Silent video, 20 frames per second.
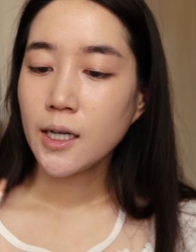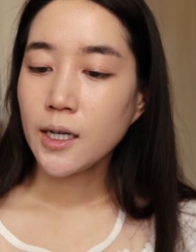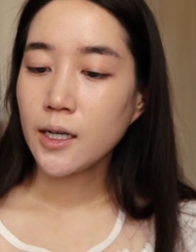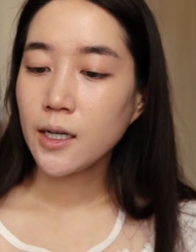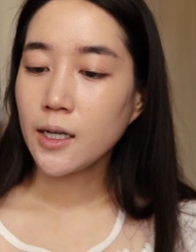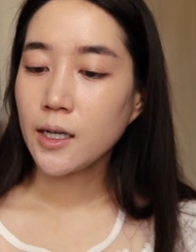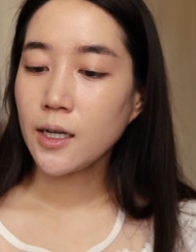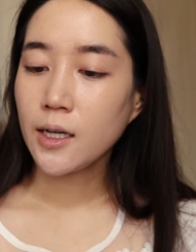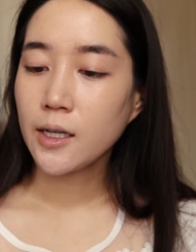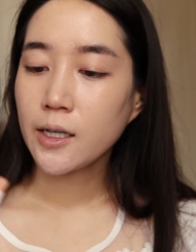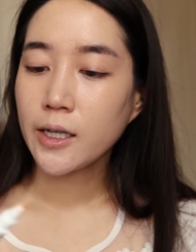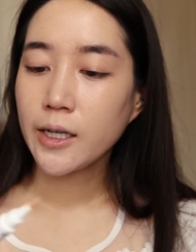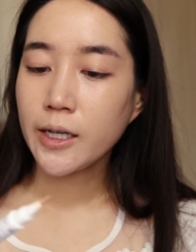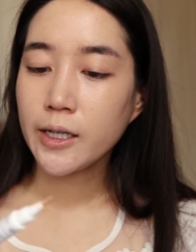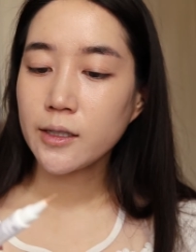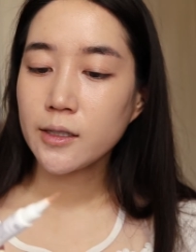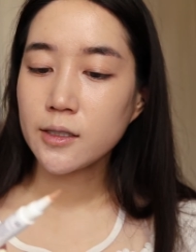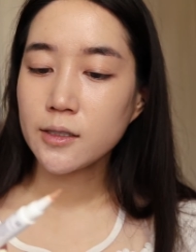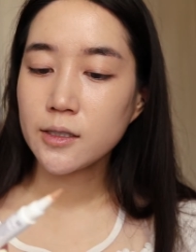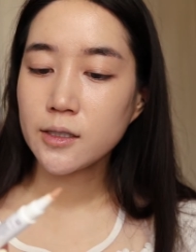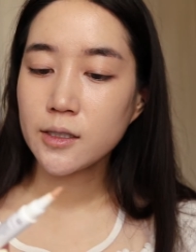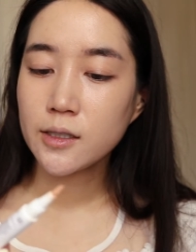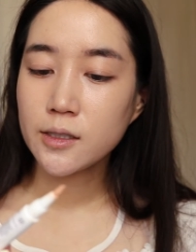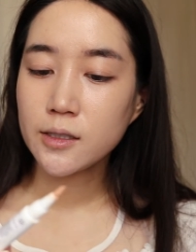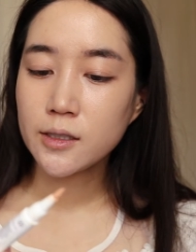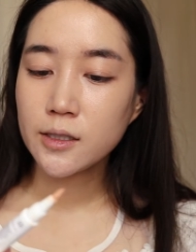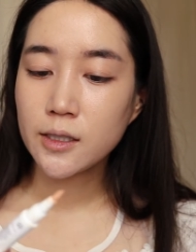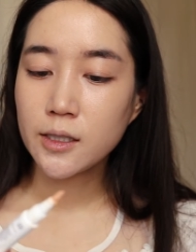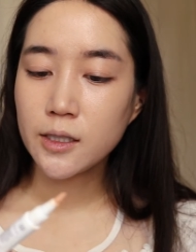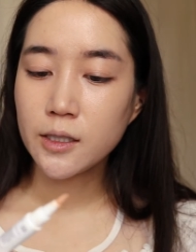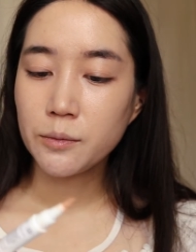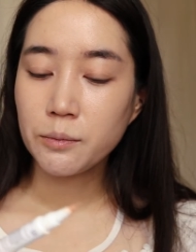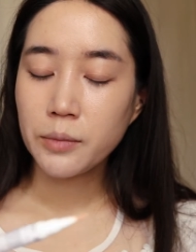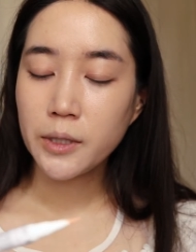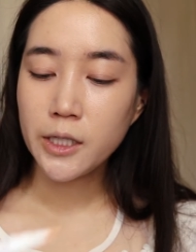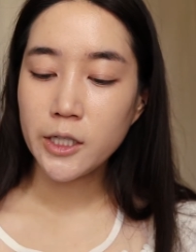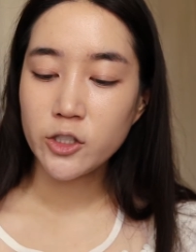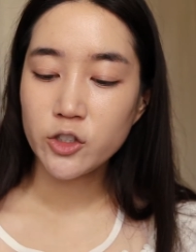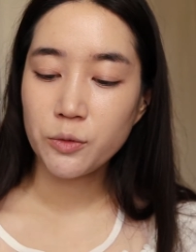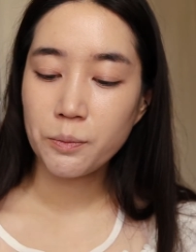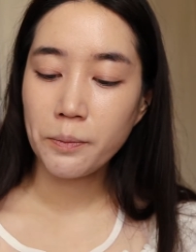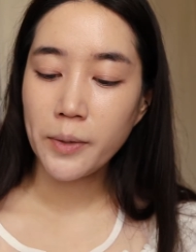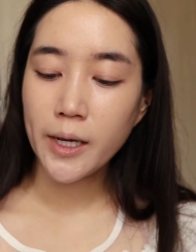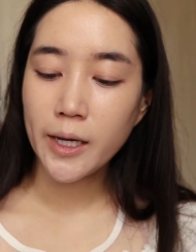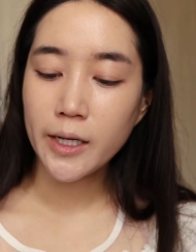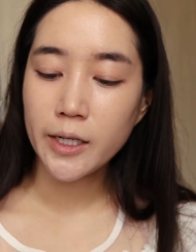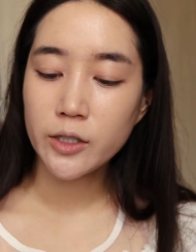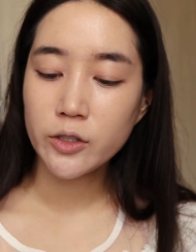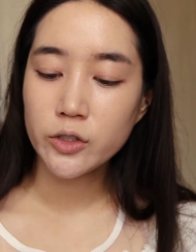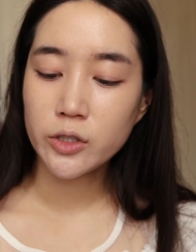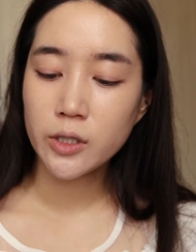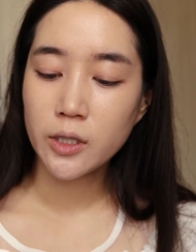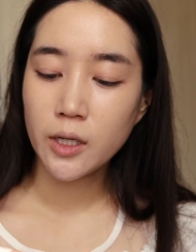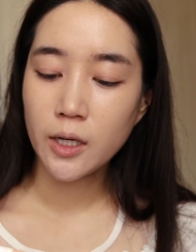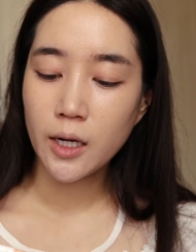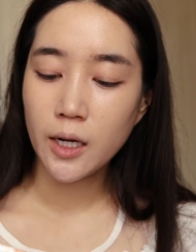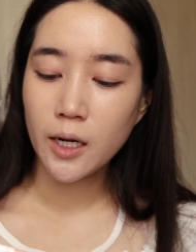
Uh, again, this is in peach beige.